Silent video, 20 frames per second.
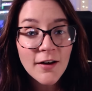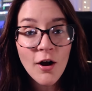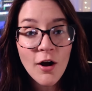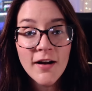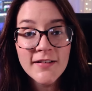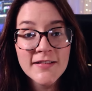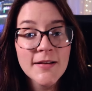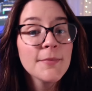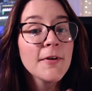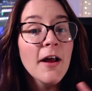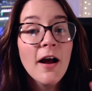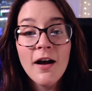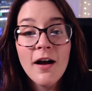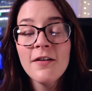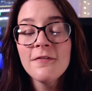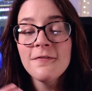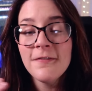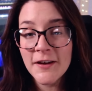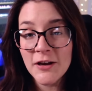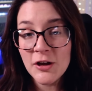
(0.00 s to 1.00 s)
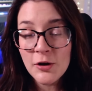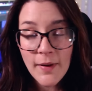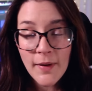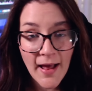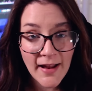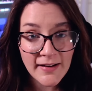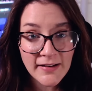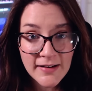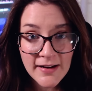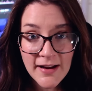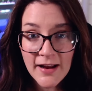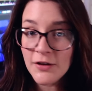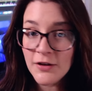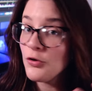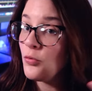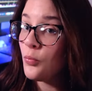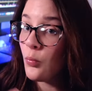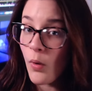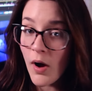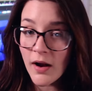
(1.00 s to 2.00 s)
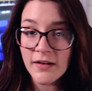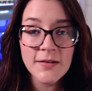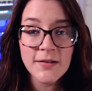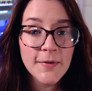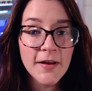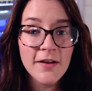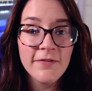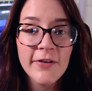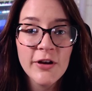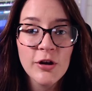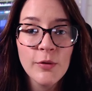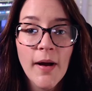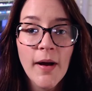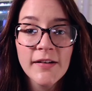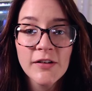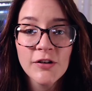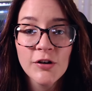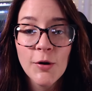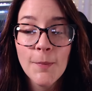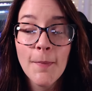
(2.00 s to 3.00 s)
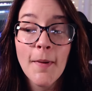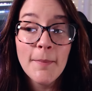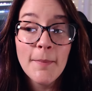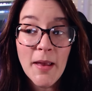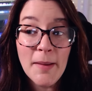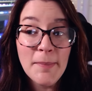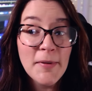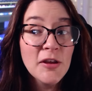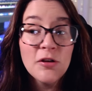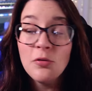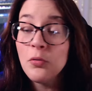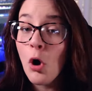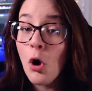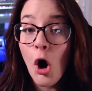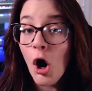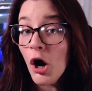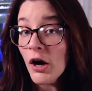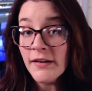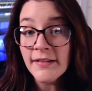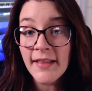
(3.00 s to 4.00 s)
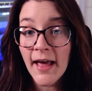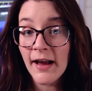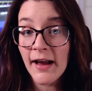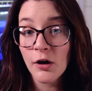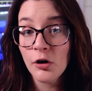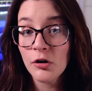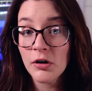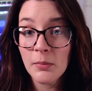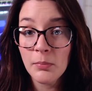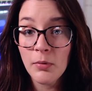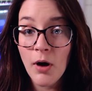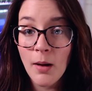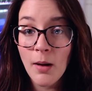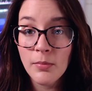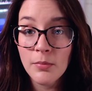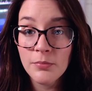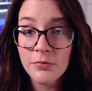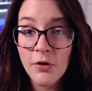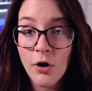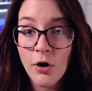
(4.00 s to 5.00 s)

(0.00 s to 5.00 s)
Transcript: the concept of video editing, you want to be a video editor, but maybe you aren't that good at problem